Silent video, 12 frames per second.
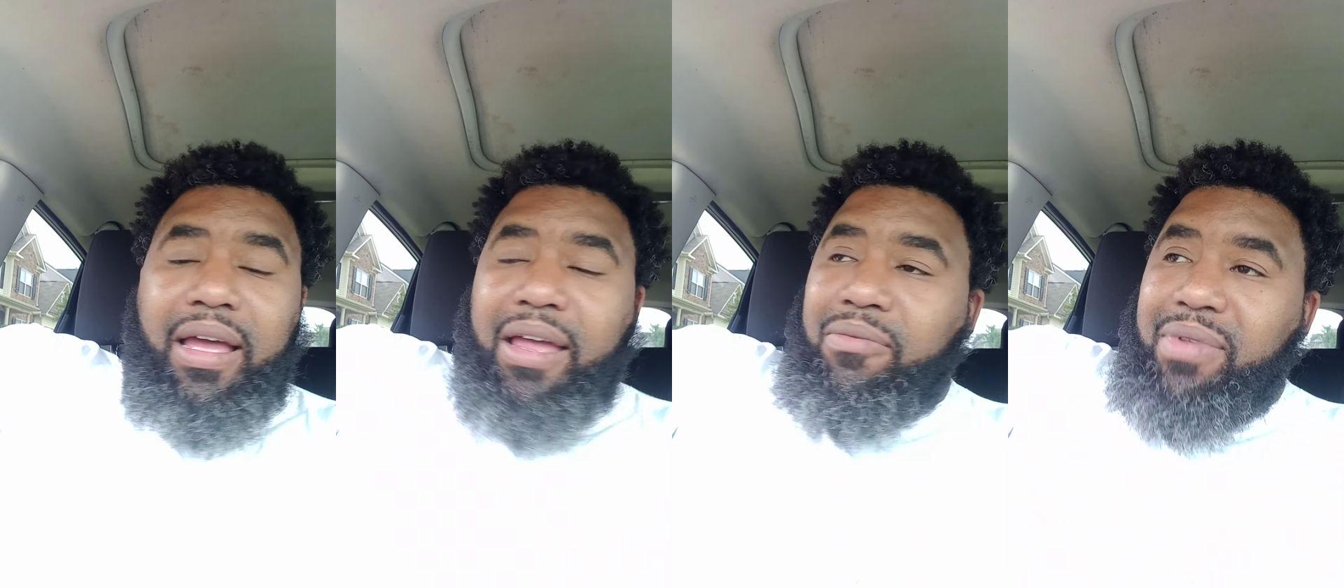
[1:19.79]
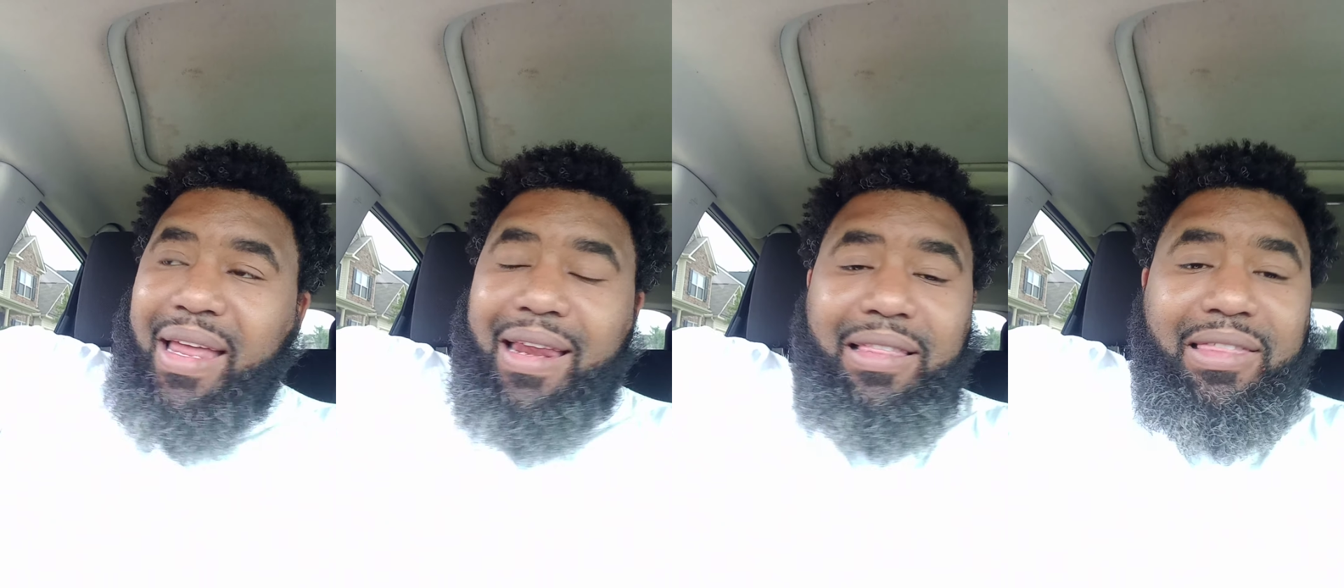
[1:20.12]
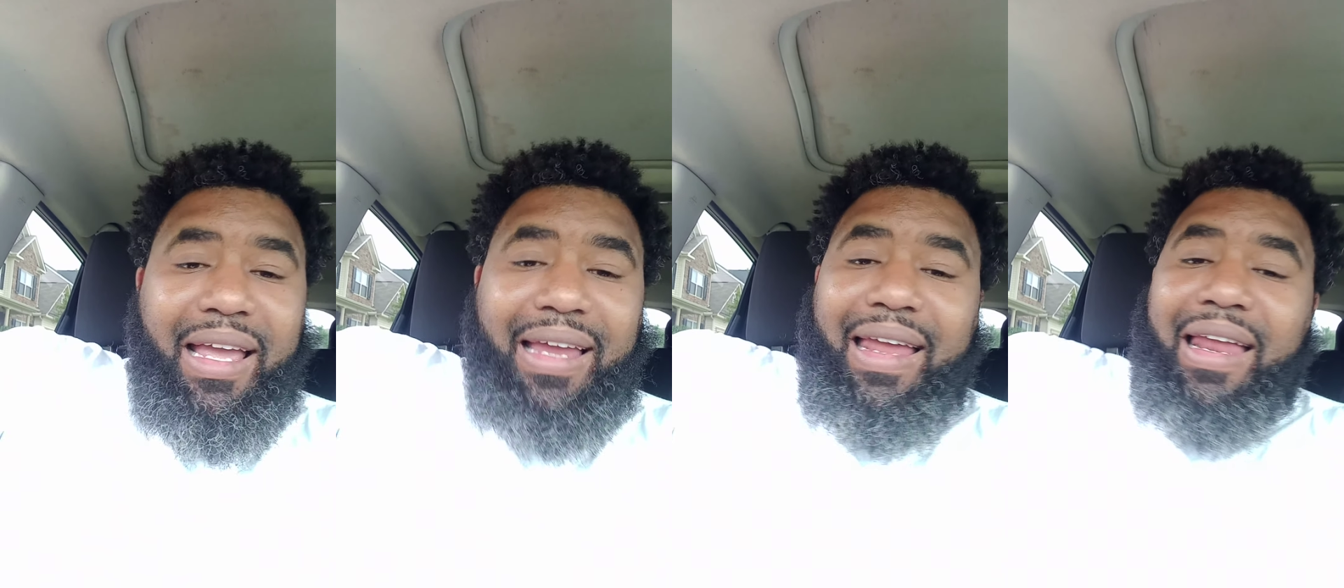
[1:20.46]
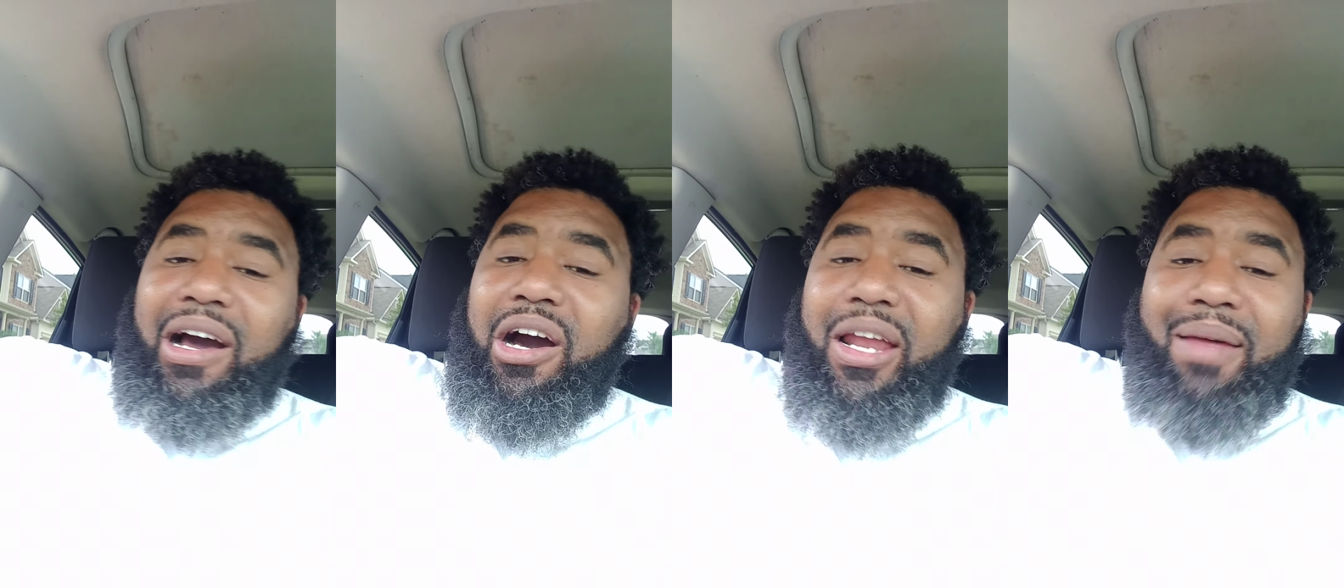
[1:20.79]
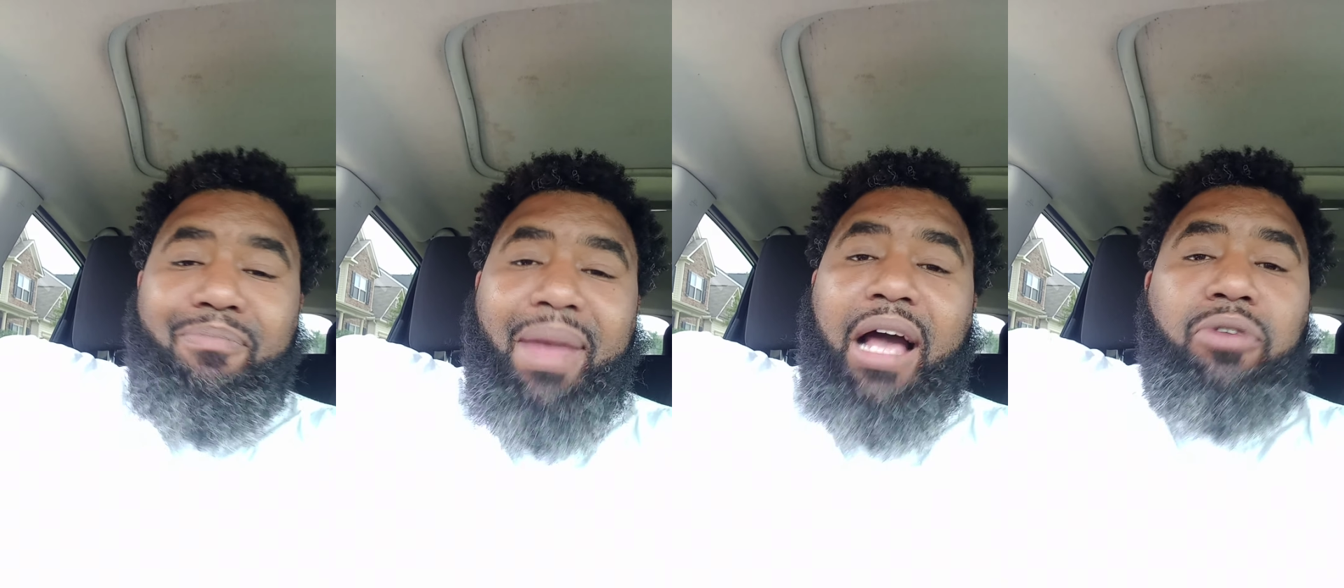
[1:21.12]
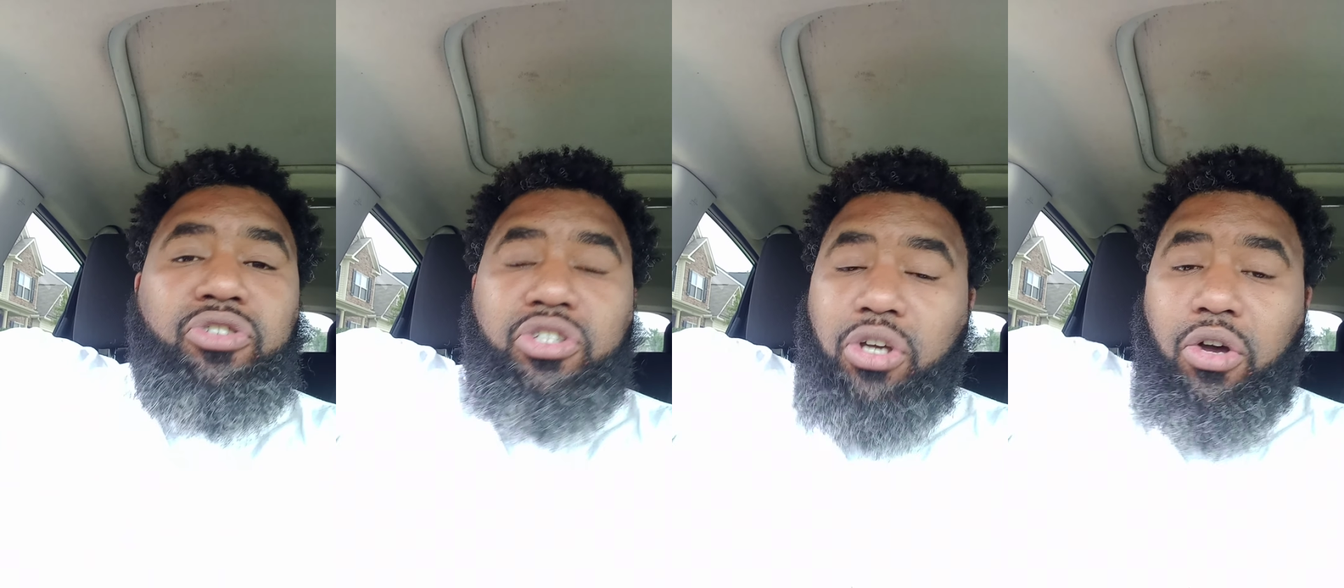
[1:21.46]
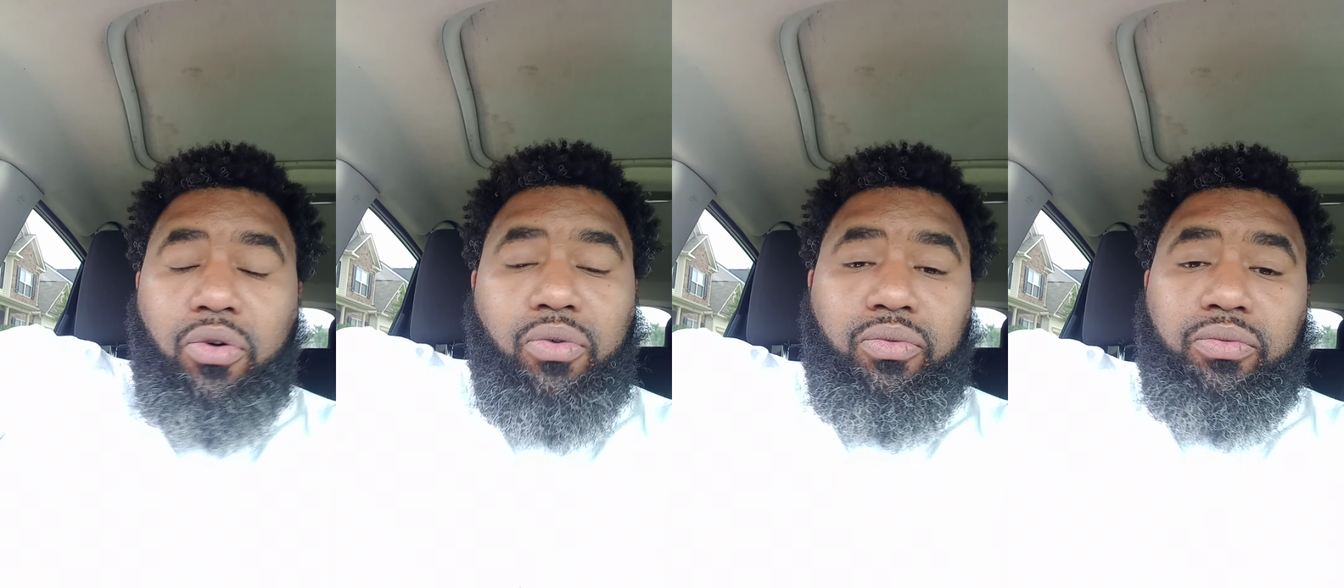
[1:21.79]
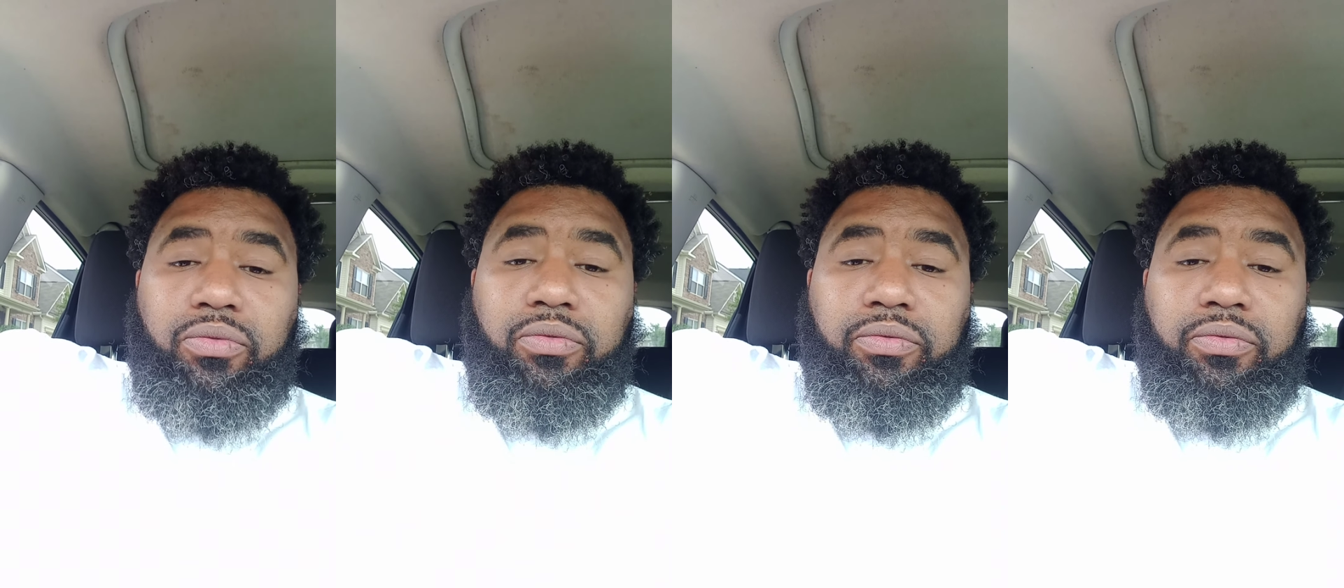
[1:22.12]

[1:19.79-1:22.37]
anything in that 100-mile zone